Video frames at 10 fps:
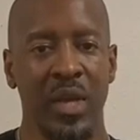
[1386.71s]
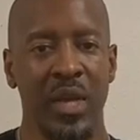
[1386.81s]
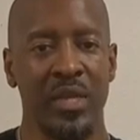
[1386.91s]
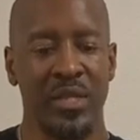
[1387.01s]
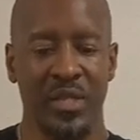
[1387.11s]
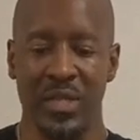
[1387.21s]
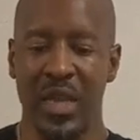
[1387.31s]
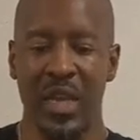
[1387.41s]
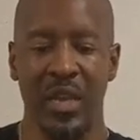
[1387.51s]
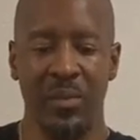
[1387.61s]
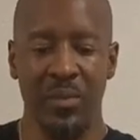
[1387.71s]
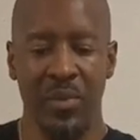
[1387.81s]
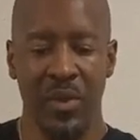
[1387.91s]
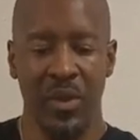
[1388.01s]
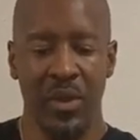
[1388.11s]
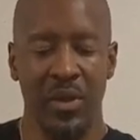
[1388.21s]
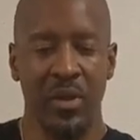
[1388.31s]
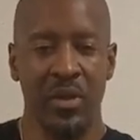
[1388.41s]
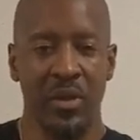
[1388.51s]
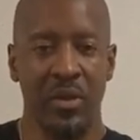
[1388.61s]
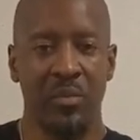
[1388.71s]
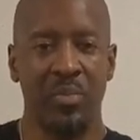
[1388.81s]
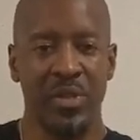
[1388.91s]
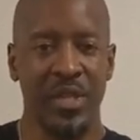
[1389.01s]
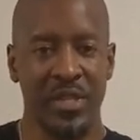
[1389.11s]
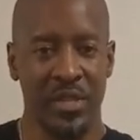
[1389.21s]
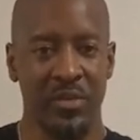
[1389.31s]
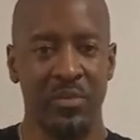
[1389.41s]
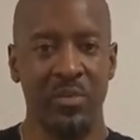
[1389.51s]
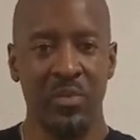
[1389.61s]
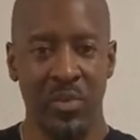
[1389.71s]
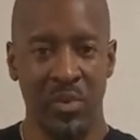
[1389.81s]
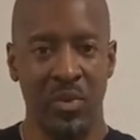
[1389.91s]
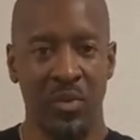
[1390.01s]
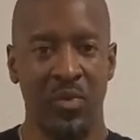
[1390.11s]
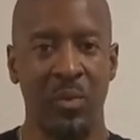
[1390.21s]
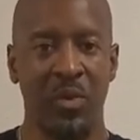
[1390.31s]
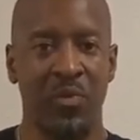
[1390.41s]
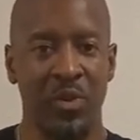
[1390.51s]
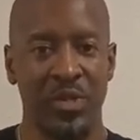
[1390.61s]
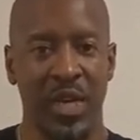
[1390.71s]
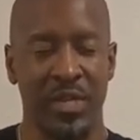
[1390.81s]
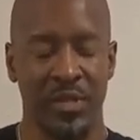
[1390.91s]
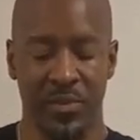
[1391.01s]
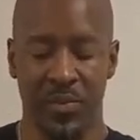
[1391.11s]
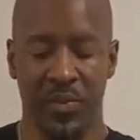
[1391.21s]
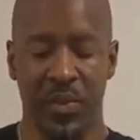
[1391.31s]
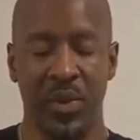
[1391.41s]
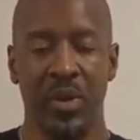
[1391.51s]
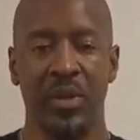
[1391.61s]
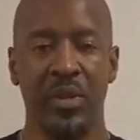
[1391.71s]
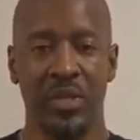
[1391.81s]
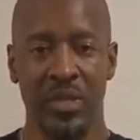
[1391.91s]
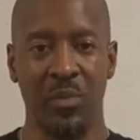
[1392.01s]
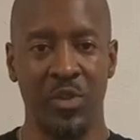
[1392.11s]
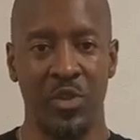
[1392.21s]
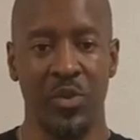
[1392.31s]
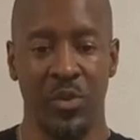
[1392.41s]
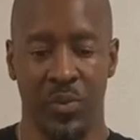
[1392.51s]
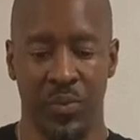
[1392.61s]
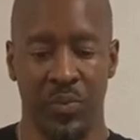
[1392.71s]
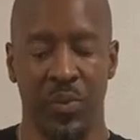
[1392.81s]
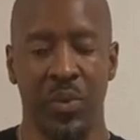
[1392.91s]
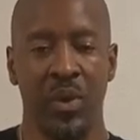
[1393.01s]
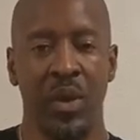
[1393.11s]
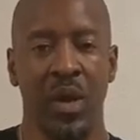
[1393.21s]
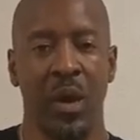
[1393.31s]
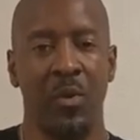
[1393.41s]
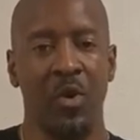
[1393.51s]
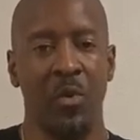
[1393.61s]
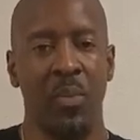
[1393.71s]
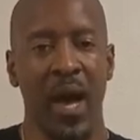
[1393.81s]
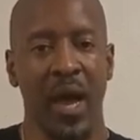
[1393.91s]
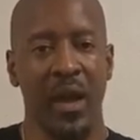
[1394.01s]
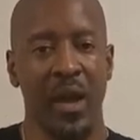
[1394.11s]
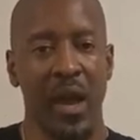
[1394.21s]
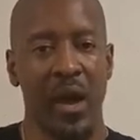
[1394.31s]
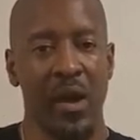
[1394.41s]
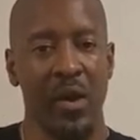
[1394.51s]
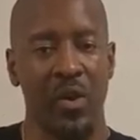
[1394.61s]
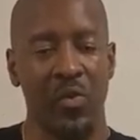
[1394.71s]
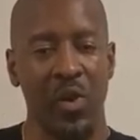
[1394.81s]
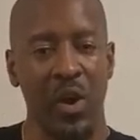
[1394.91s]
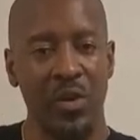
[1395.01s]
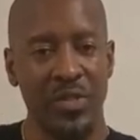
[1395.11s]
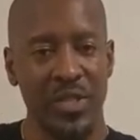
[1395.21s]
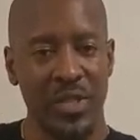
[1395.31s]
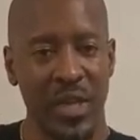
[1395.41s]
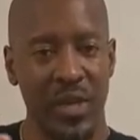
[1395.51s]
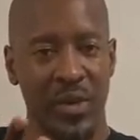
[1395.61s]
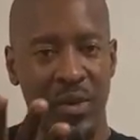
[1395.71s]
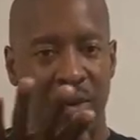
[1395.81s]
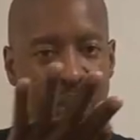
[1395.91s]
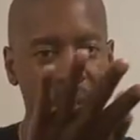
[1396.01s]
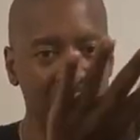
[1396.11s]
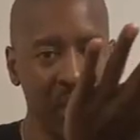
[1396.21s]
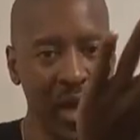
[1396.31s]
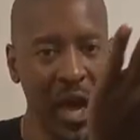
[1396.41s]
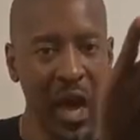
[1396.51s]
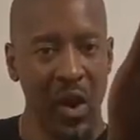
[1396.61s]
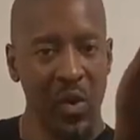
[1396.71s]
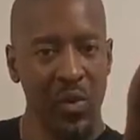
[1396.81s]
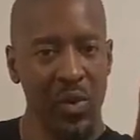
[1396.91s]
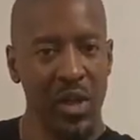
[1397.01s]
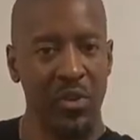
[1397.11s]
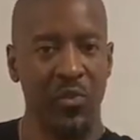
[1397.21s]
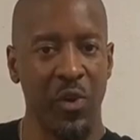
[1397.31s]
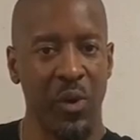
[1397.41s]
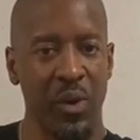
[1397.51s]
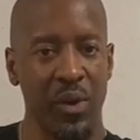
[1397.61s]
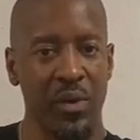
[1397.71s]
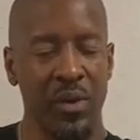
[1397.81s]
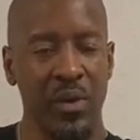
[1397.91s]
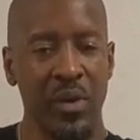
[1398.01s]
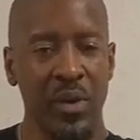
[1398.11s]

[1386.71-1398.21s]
It's the same position from the first section. This is number two. I'm gonna go back across the center, out and forward.